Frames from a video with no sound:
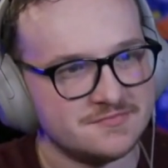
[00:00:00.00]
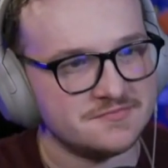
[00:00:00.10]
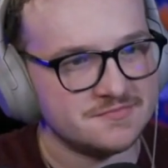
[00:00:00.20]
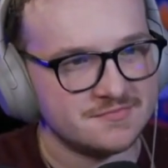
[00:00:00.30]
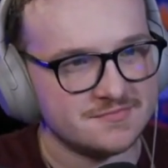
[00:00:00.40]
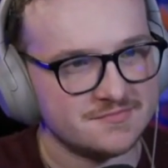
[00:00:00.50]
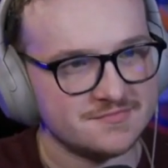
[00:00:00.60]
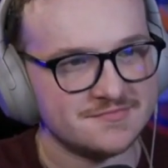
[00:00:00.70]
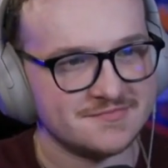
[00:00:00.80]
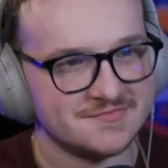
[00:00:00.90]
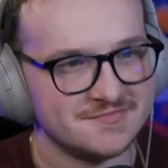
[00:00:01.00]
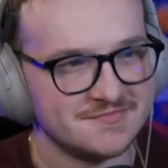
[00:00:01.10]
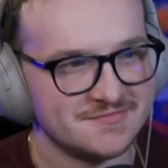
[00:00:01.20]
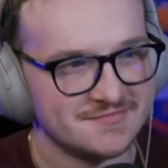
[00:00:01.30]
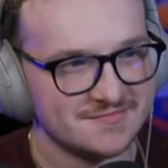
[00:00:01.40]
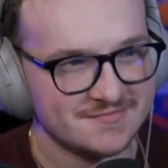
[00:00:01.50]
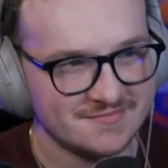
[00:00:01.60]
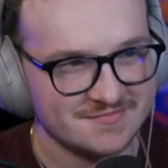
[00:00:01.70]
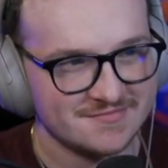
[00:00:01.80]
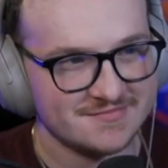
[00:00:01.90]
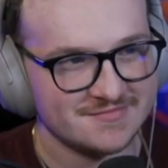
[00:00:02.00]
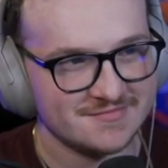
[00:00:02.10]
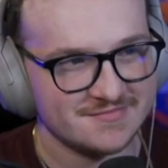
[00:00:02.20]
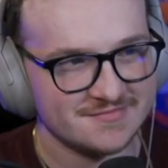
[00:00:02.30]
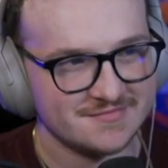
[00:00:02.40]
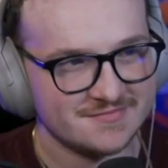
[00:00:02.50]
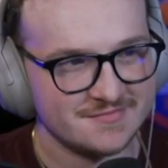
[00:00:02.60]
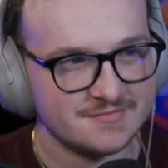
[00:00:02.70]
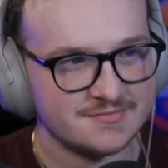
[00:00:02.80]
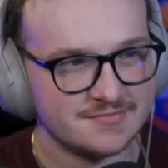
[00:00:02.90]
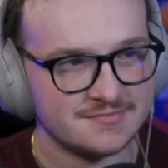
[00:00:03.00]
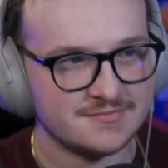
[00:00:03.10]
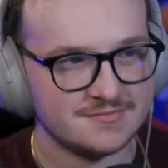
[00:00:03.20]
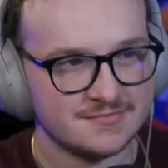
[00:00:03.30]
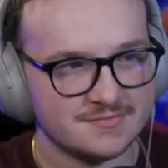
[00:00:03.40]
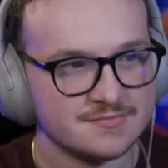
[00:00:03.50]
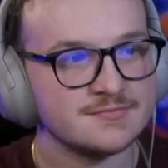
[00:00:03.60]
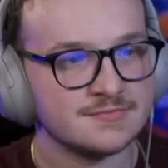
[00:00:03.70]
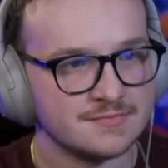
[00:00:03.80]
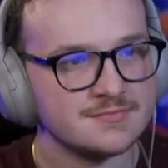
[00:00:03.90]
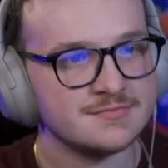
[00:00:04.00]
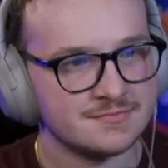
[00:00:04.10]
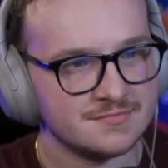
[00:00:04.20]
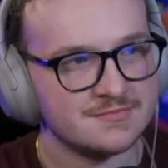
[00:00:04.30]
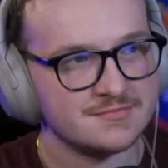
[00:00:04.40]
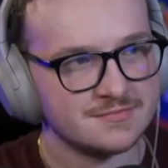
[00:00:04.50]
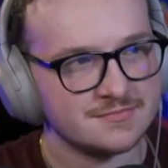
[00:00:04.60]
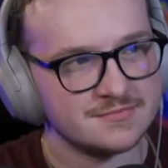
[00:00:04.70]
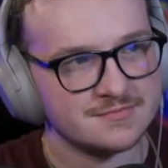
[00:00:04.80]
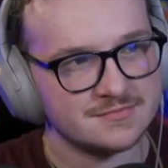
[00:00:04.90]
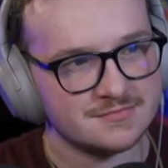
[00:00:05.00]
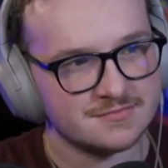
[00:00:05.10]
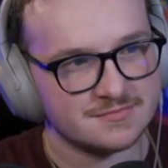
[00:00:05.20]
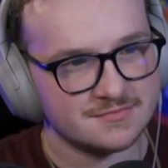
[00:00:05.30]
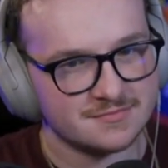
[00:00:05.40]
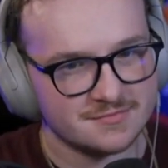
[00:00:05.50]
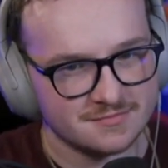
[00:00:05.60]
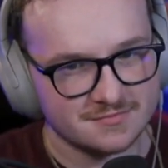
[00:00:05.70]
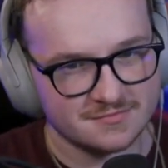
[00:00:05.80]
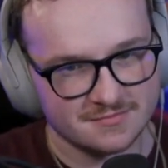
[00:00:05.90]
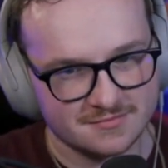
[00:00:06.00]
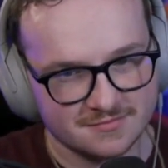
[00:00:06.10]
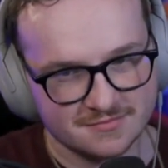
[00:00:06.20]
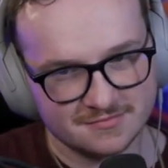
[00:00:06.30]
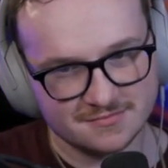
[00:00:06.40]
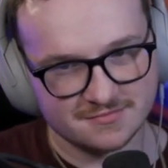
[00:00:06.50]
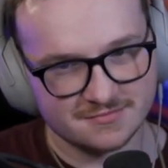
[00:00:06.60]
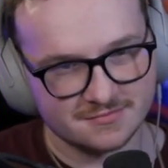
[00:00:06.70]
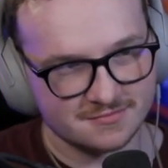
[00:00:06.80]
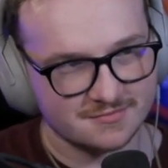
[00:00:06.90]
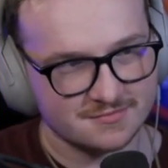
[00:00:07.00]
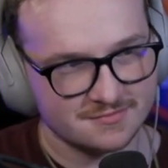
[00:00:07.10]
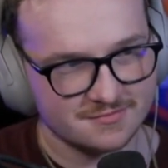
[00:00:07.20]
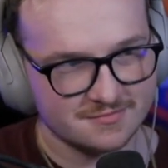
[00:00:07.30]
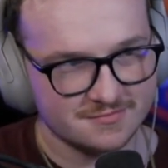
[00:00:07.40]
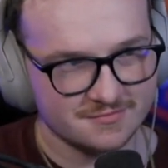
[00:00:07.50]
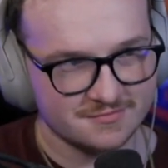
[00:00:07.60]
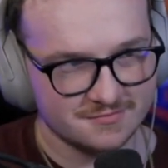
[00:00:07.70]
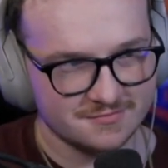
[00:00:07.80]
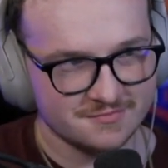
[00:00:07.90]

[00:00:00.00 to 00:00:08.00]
This person isn't speaking.